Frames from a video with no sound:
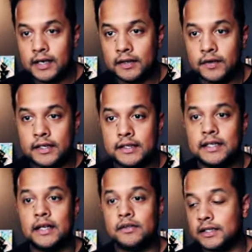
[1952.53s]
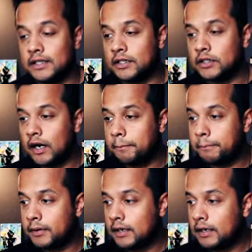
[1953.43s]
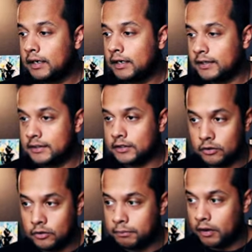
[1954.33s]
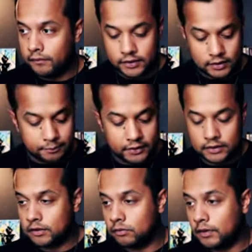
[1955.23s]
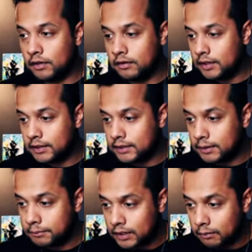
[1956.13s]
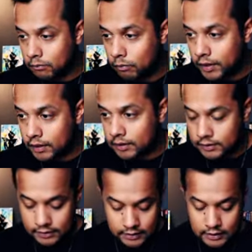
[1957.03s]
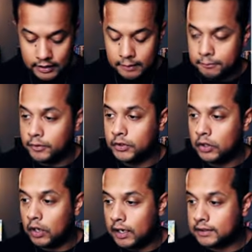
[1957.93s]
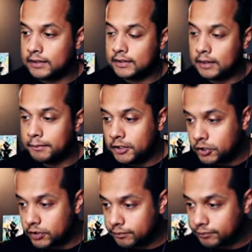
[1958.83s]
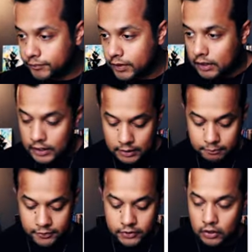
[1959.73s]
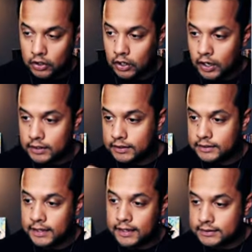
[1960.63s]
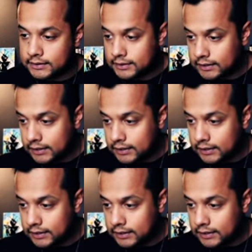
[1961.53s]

As you can see now it's at the top. Let's just group all of these images as well at the same time, why not? I'm going to lock this image. I'm going to lock the text.